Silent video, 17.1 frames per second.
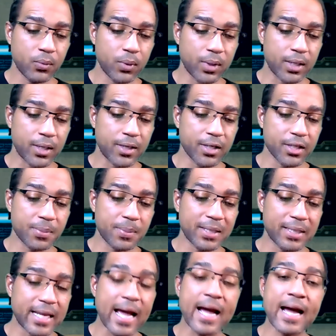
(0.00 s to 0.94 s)
When a
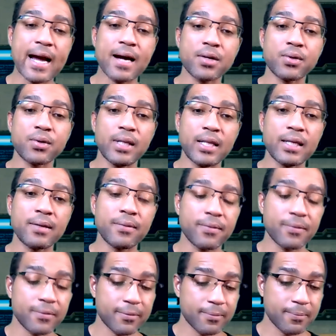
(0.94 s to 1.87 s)
husband died or
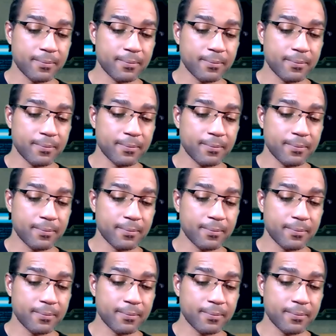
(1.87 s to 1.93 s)
left,